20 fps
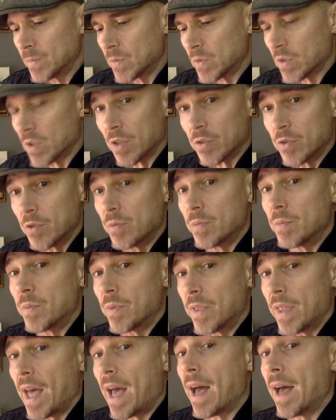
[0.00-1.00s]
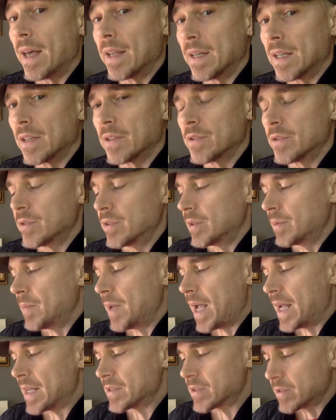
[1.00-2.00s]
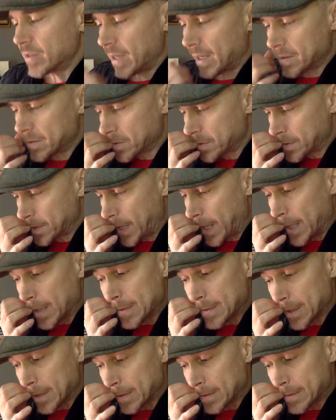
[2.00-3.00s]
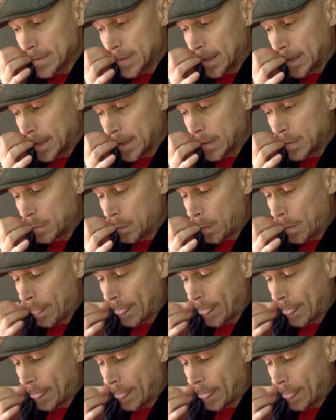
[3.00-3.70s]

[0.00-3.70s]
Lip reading: So I'll do that. I'll do the master exercise. I'll sing it.